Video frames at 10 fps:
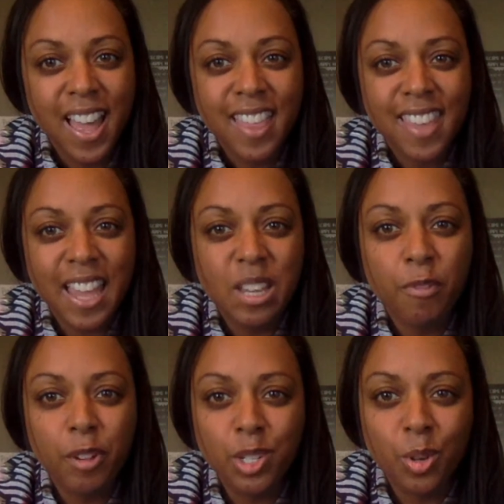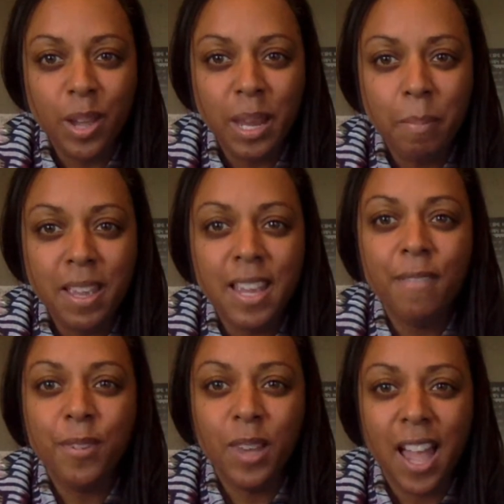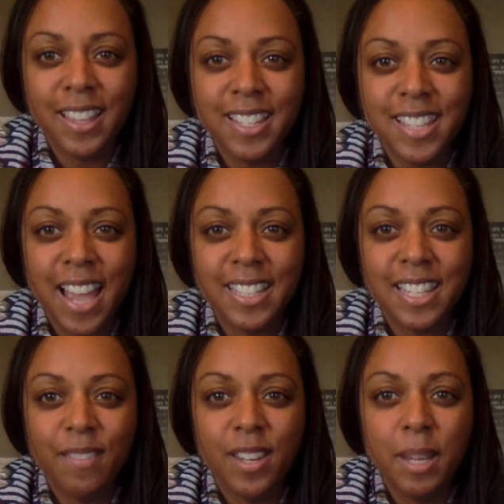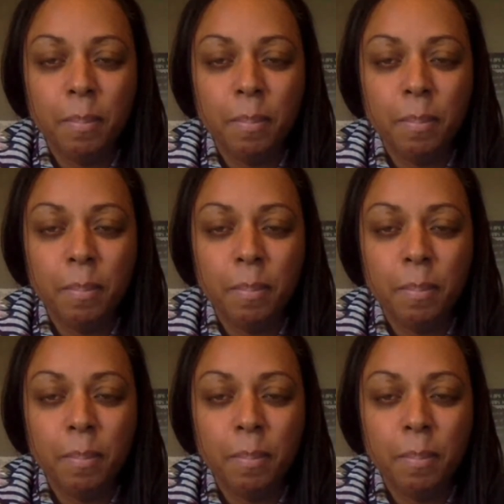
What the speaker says: Thank you for joining me. If you like this activity,